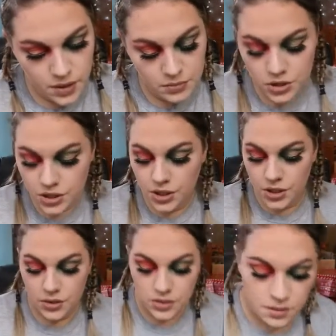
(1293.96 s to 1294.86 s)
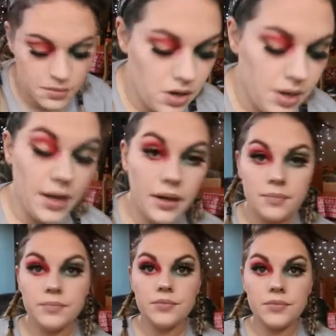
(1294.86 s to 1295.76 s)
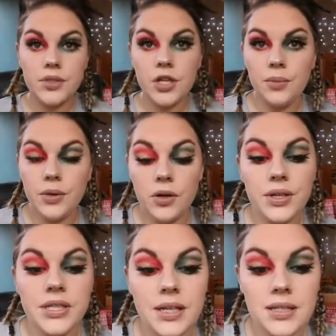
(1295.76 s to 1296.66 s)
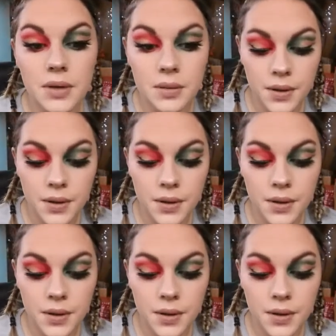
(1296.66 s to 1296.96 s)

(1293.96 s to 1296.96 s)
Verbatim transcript: I'm just going to use my Soap and Glory Sexy Mother